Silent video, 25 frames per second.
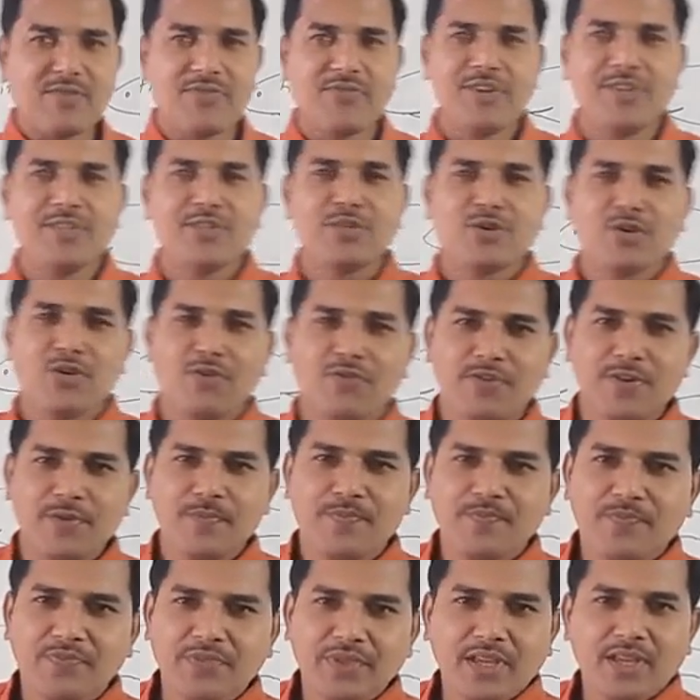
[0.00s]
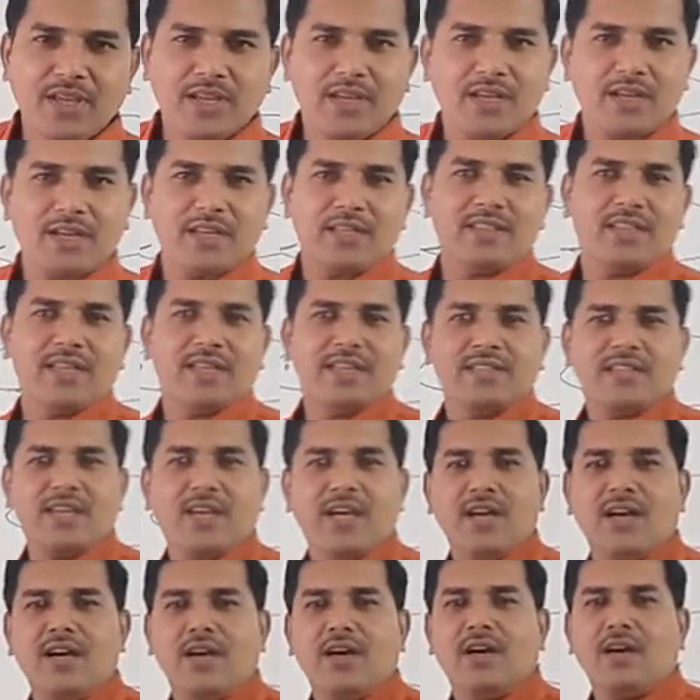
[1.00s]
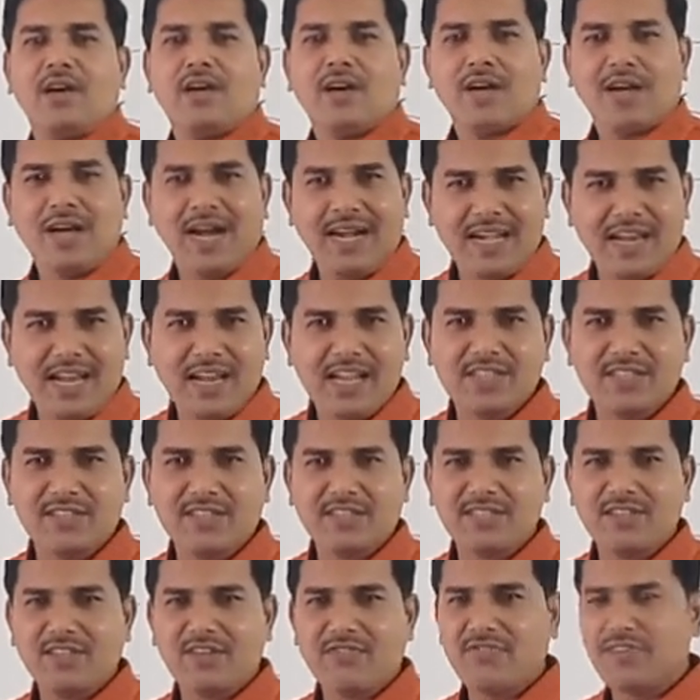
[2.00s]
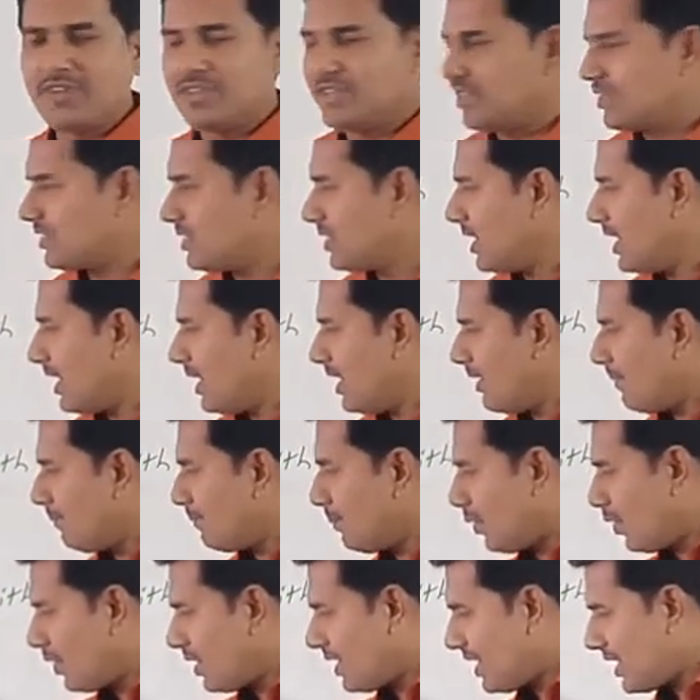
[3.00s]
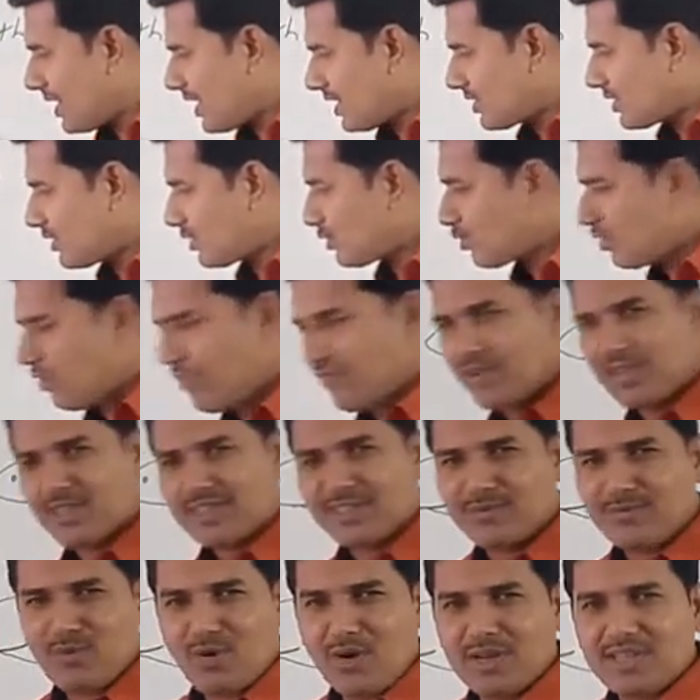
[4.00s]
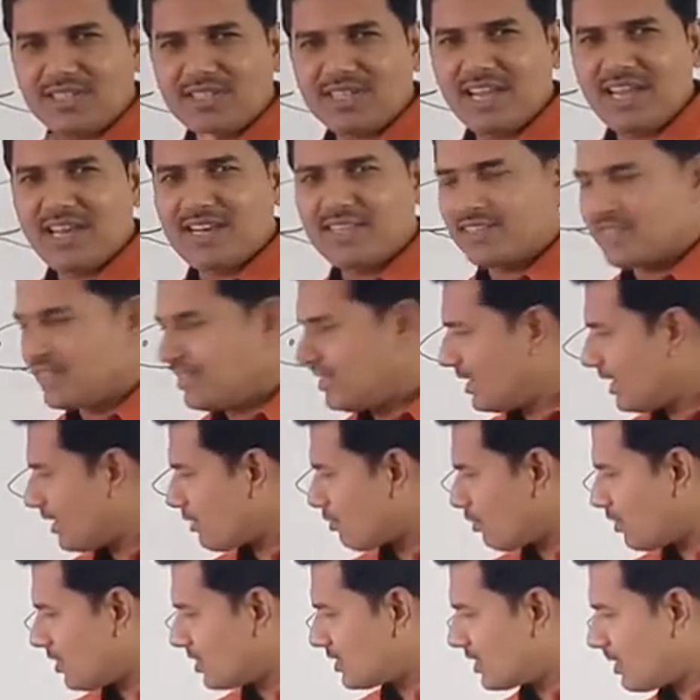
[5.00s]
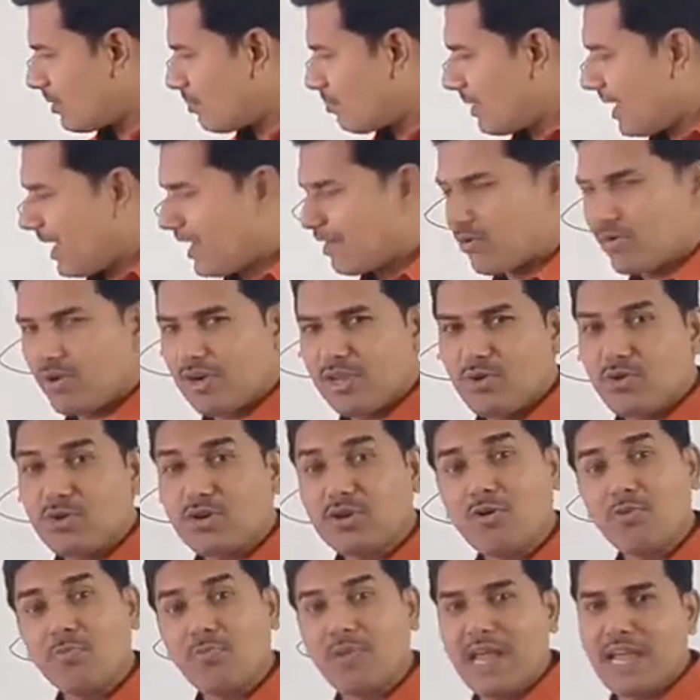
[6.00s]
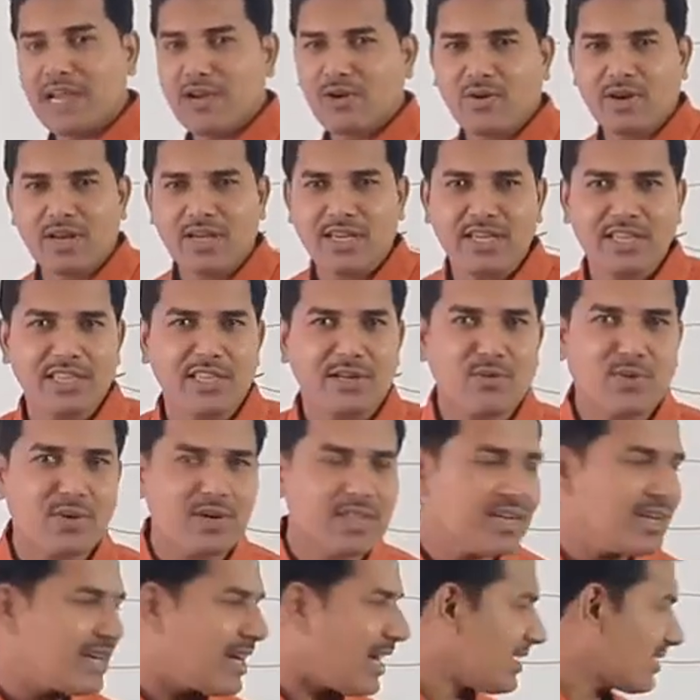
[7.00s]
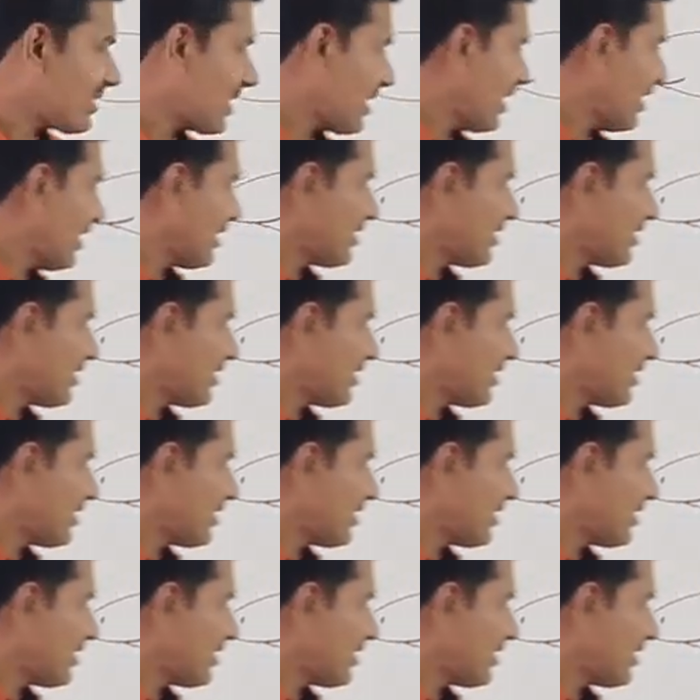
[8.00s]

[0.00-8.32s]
feature of these cartilaginous fishes. Body consists of small scales. They are called as placoda. You know placoda. Idu nodidre kanasangilla.